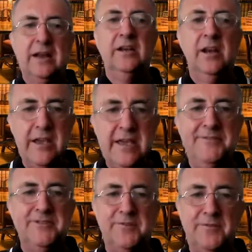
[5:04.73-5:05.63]

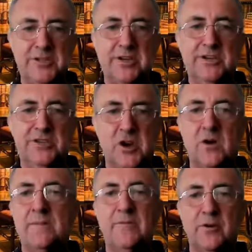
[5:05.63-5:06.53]
Leave sufficient
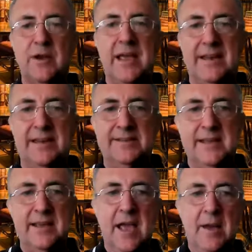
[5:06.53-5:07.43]
time for
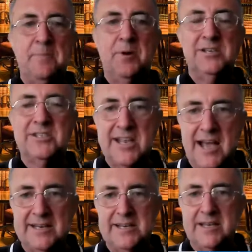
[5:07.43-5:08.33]
editing by
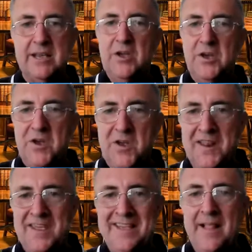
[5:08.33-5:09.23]
starting
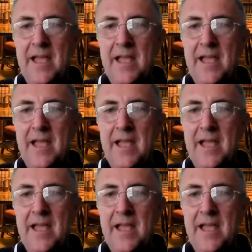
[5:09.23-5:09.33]
early.